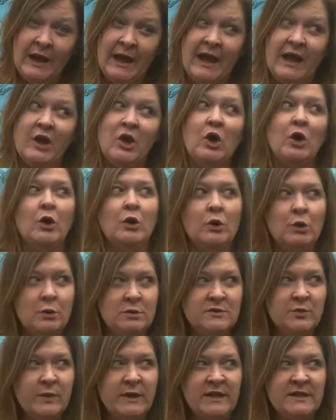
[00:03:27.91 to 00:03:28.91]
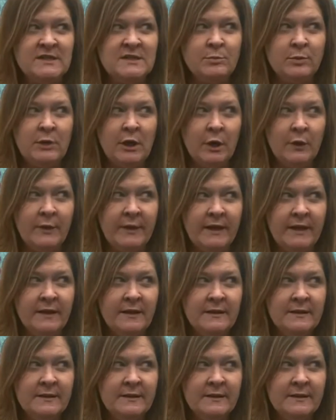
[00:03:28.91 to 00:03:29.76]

and cold winds blowing.